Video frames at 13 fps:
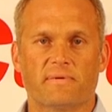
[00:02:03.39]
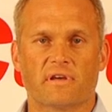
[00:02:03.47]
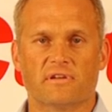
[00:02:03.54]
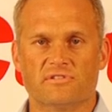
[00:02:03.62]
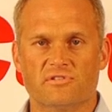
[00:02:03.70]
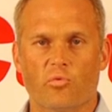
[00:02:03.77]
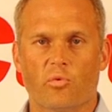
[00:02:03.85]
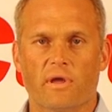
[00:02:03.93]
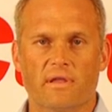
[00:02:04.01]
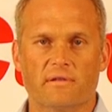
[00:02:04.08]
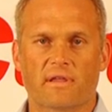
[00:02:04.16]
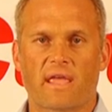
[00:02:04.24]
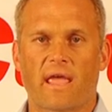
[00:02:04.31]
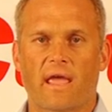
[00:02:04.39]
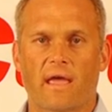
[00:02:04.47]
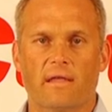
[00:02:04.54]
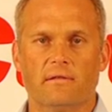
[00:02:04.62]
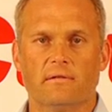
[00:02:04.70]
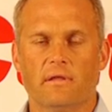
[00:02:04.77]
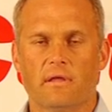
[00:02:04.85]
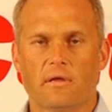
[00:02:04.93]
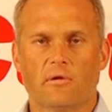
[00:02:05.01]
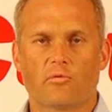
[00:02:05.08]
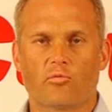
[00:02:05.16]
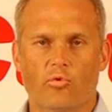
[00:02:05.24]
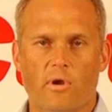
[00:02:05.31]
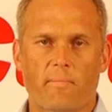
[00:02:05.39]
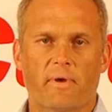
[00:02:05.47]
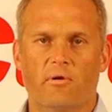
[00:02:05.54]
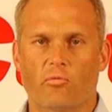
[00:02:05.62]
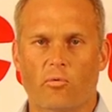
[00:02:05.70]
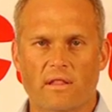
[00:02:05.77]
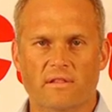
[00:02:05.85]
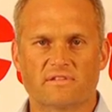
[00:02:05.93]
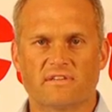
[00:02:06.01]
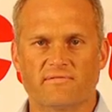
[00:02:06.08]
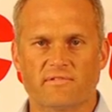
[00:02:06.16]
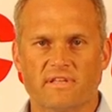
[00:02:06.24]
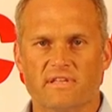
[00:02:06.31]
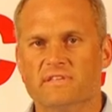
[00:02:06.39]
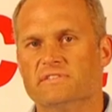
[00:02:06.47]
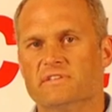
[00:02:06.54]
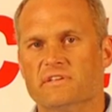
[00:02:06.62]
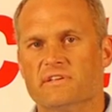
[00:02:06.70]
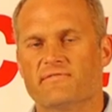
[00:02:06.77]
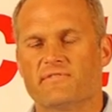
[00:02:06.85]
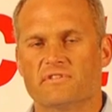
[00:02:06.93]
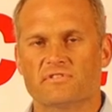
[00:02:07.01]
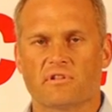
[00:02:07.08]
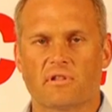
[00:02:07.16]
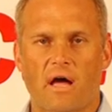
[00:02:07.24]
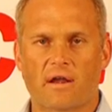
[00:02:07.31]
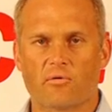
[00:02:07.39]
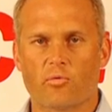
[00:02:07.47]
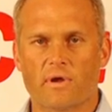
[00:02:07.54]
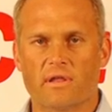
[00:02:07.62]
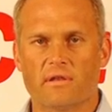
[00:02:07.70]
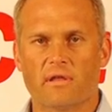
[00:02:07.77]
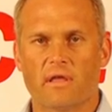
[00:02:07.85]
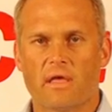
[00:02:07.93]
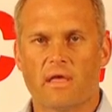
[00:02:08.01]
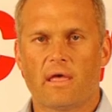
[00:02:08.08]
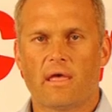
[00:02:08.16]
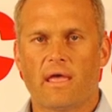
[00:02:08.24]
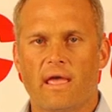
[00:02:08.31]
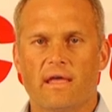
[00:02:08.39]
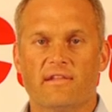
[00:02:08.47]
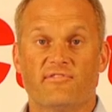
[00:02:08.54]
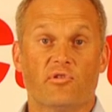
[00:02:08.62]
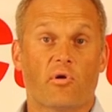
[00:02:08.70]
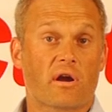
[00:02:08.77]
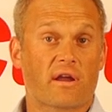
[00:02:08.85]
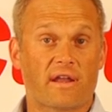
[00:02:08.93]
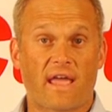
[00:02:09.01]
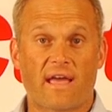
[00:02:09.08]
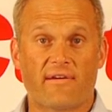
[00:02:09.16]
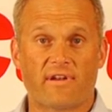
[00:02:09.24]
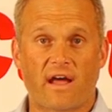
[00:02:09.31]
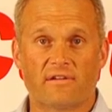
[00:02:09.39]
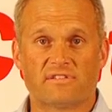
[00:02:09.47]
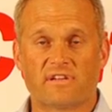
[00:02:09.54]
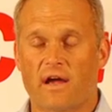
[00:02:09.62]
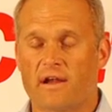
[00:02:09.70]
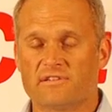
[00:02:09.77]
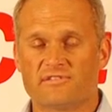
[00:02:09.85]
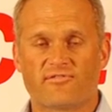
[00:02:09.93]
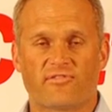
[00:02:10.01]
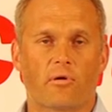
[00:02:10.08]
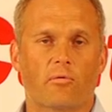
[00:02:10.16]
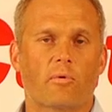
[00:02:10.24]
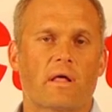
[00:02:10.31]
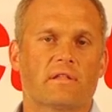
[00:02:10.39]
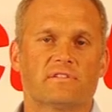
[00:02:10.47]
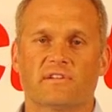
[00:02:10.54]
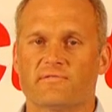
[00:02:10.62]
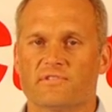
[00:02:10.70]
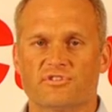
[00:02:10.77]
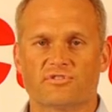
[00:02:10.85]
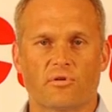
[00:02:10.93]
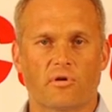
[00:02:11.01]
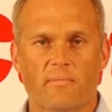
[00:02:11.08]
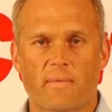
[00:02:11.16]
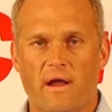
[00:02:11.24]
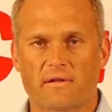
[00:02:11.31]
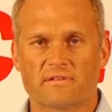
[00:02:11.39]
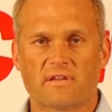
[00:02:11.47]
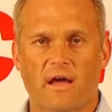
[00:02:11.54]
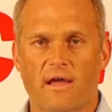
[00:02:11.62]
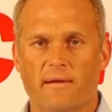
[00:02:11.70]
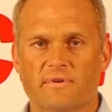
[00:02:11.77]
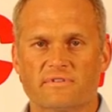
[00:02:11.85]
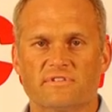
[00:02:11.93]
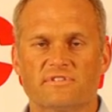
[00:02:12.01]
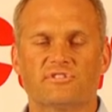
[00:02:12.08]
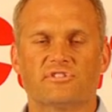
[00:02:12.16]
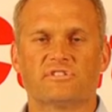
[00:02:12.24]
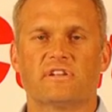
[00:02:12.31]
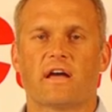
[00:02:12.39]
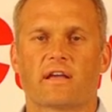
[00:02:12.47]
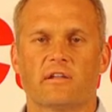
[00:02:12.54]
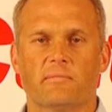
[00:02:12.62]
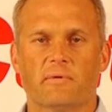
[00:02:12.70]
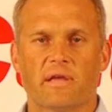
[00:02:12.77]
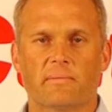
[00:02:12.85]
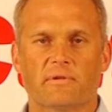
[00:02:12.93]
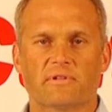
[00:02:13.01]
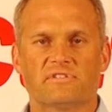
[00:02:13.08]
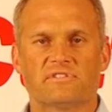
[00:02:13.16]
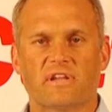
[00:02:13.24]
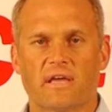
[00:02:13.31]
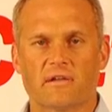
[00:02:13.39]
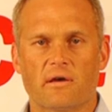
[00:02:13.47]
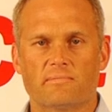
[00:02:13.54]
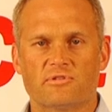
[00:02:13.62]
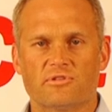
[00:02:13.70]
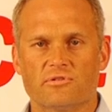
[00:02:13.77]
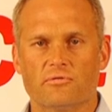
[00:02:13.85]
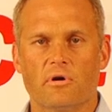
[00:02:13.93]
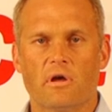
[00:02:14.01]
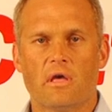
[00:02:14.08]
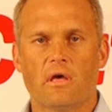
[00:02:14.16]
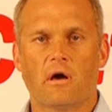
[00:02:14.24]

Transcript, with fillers: because the wind can rip it relatively easy if there's a lot of wind. And if you are going to have it outside, it's for a relatively short amount of time because it's just not going to be able to stand up to